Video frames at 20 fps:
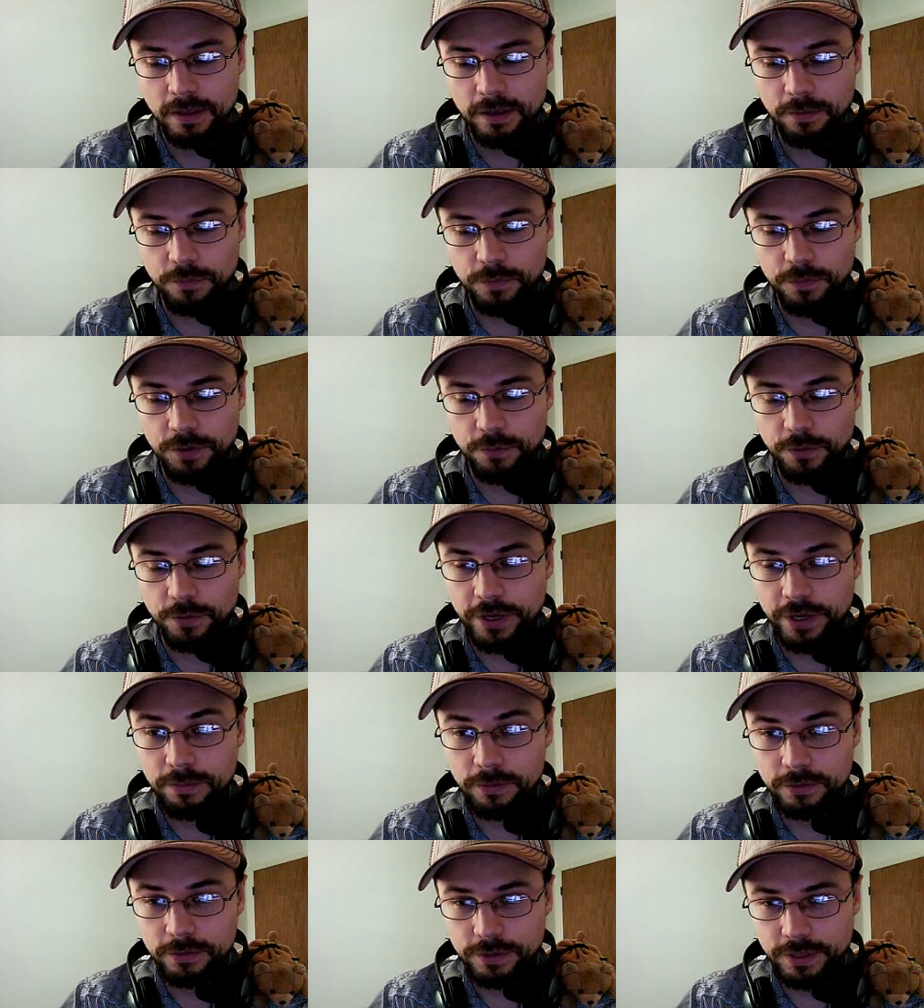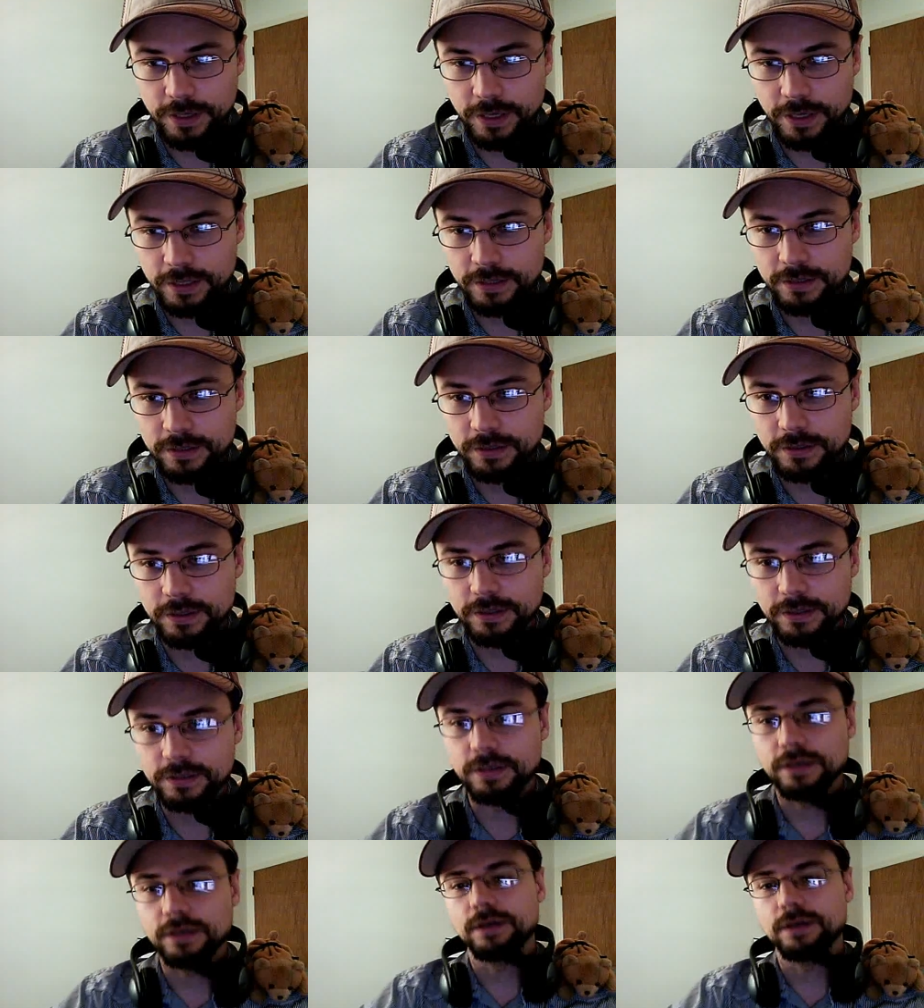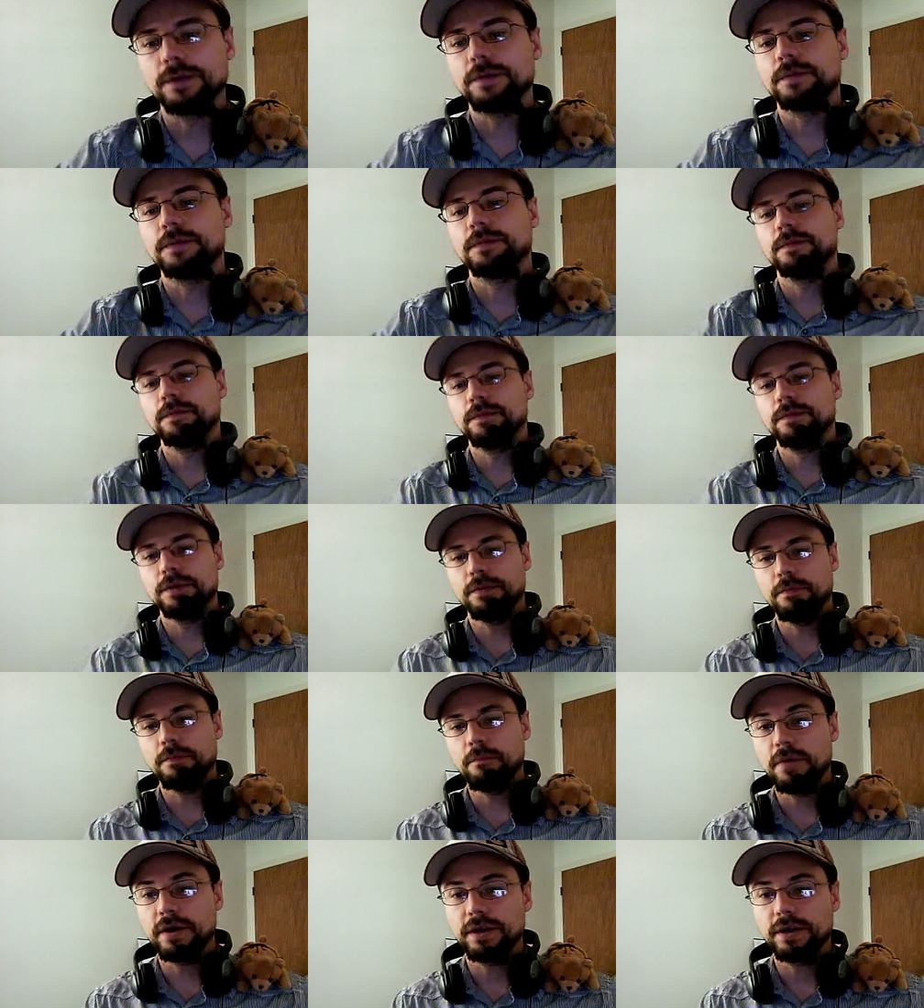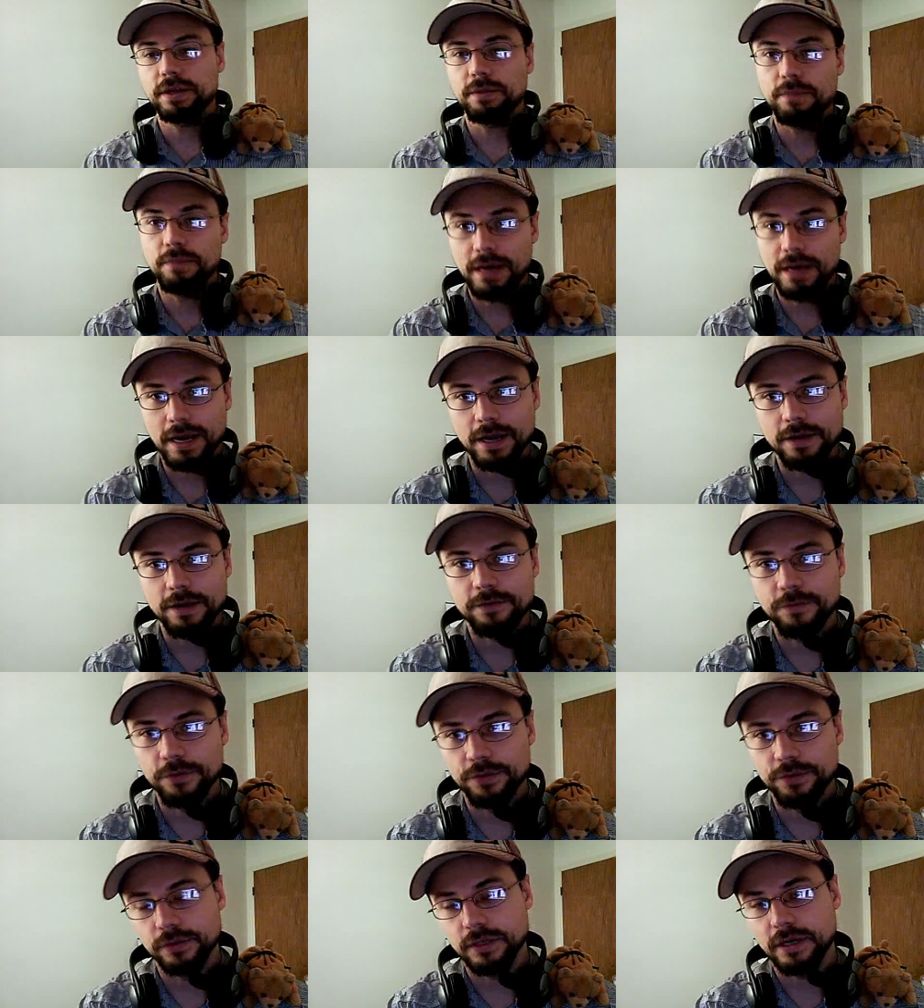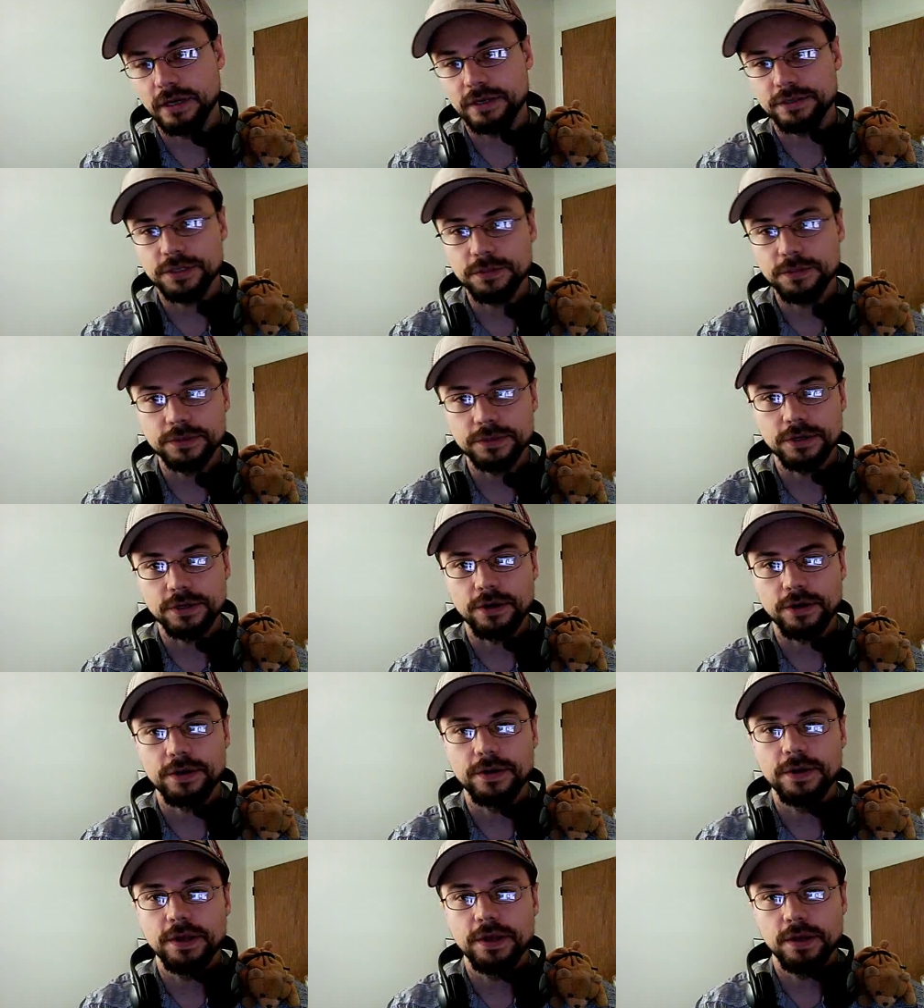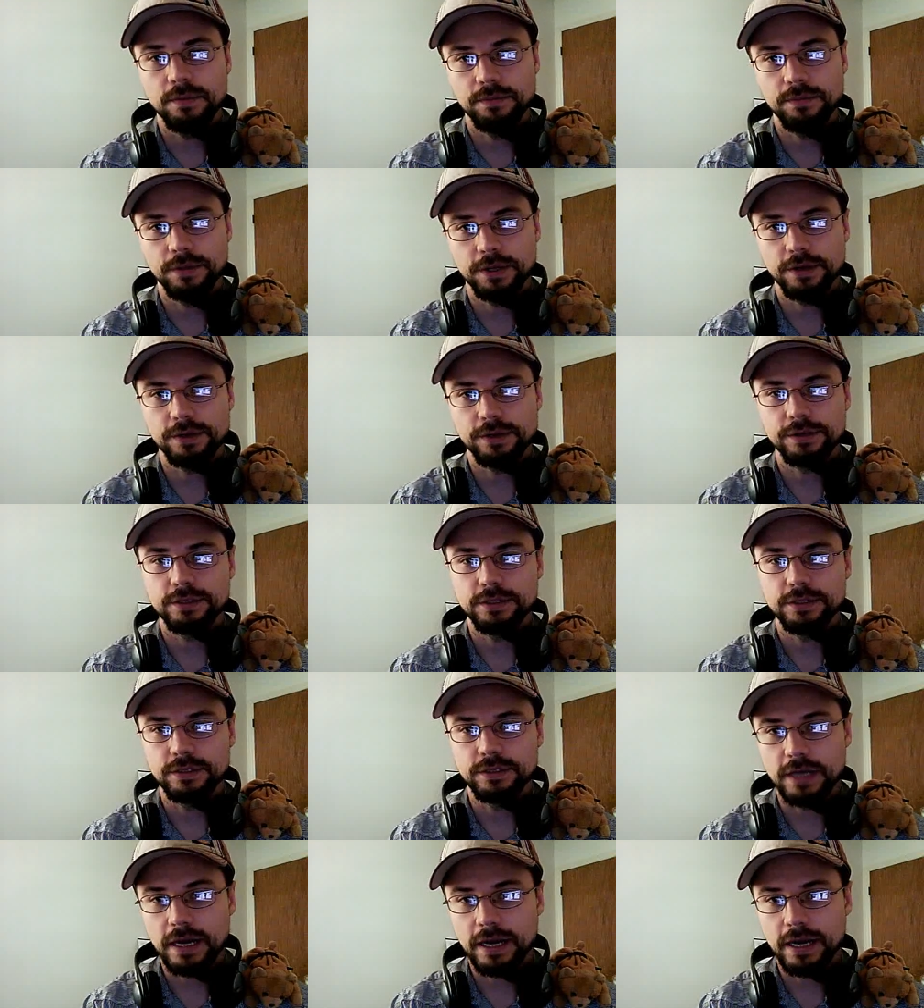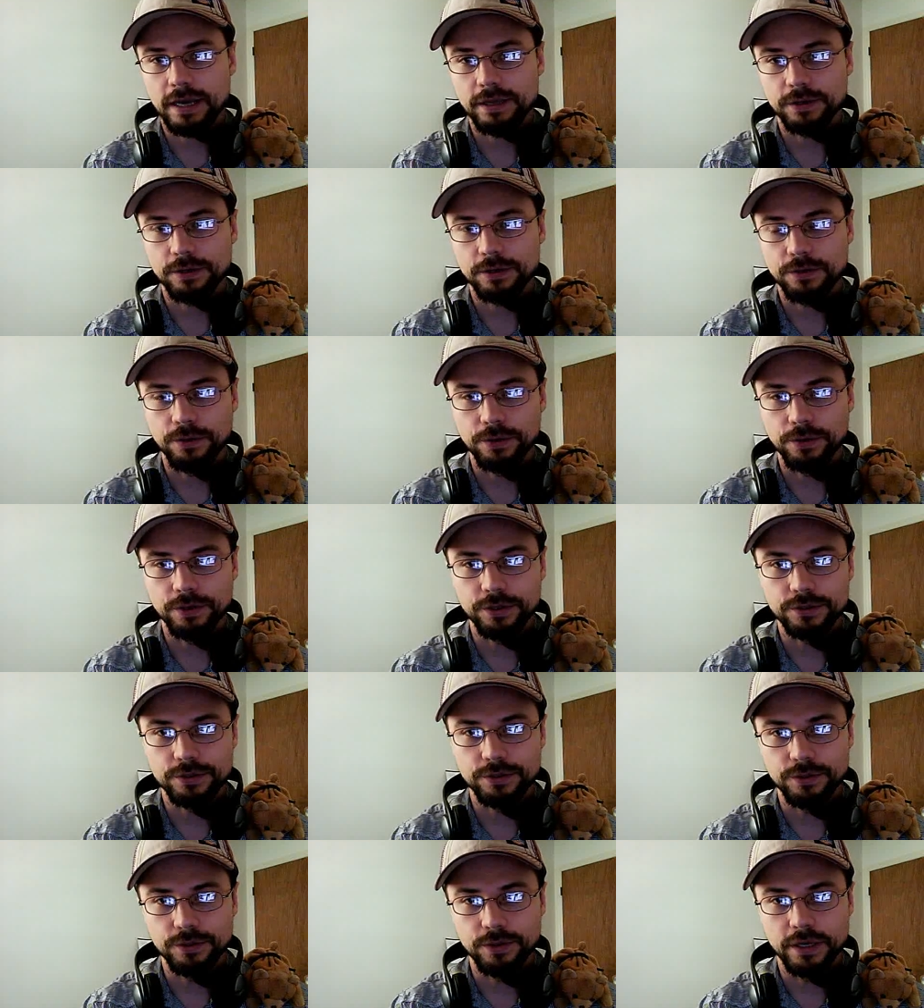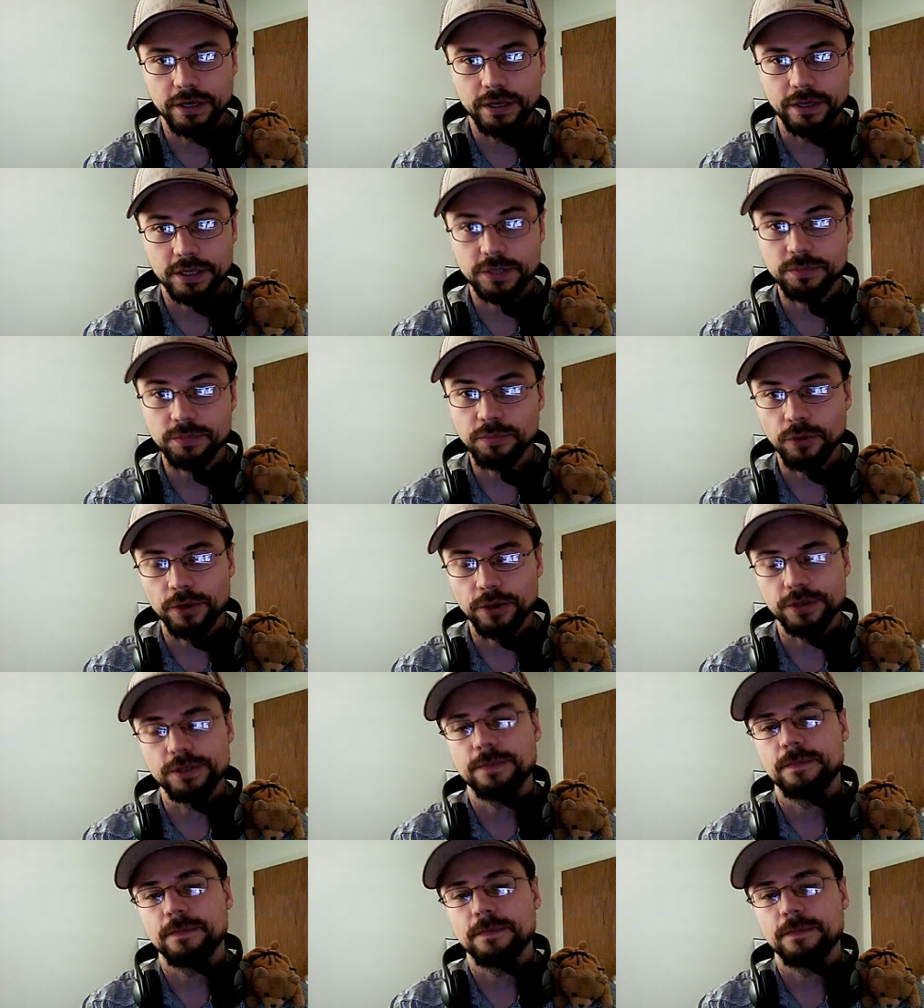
We were able to get um, money back for the lost scimitar because it died according to an exploit.